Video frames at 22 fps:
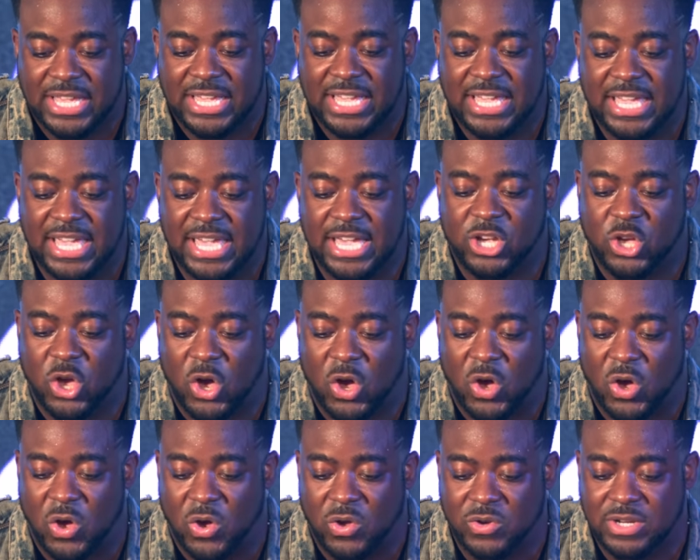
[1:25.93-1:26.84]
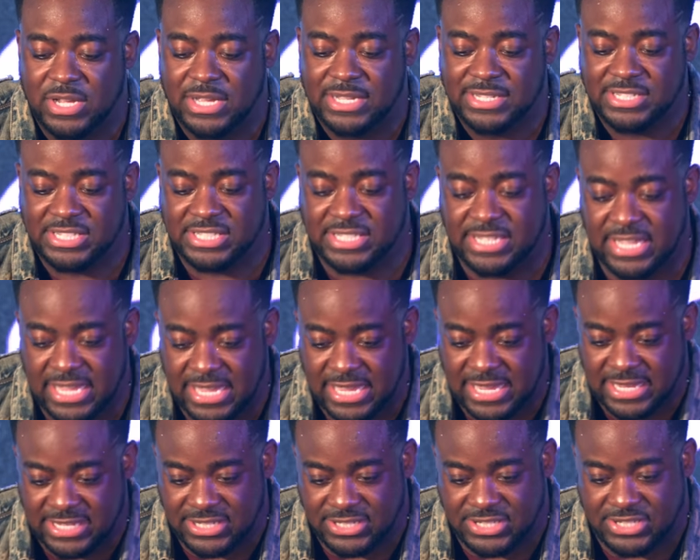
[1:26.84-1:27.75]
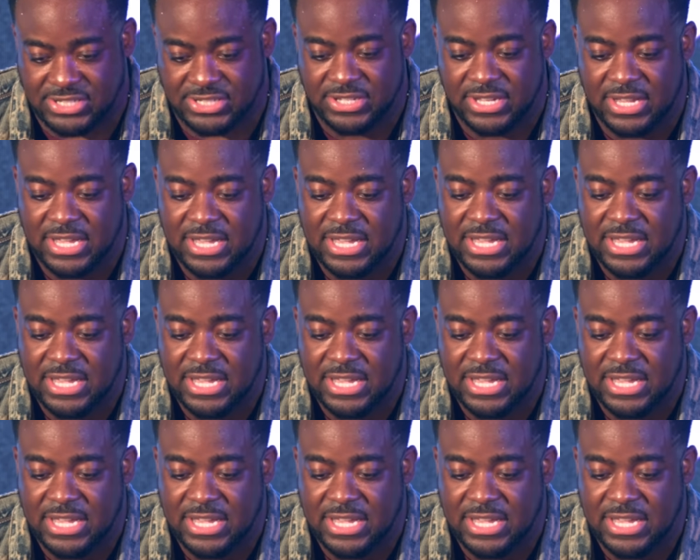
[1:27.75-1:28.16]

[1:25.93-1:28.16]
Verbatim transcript: he called seas.